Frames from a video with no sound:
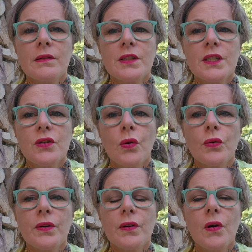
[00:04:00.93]
she
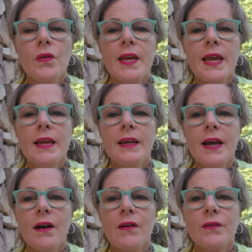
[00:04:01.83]
told her, okay,
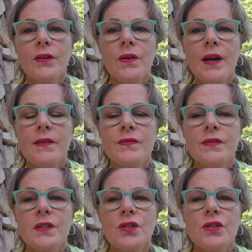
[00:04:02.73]
now you have
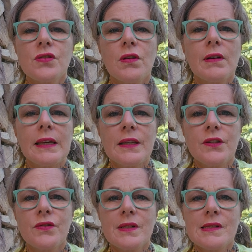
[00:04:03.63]
such a strong
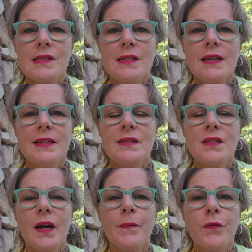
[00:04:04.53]
interest, it's
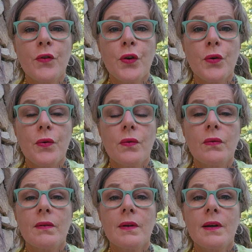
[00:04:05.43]
time for you
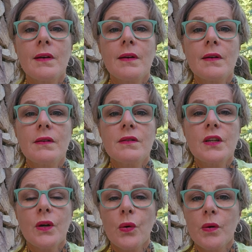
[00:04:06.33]

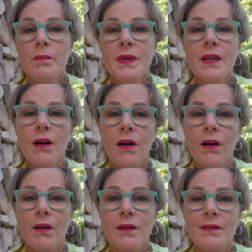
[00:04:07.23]
to go to
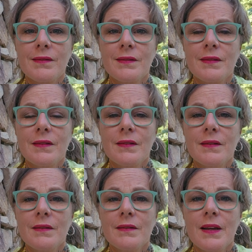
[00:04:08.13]
Bihar,
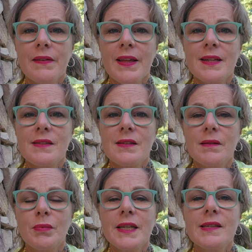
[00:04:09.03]
and that's
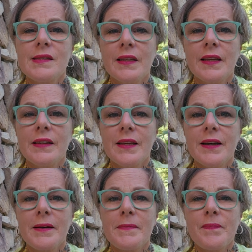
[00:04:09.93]
a place in
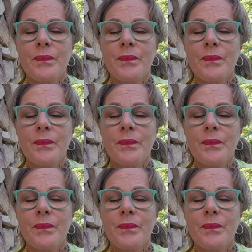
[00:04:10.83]
India.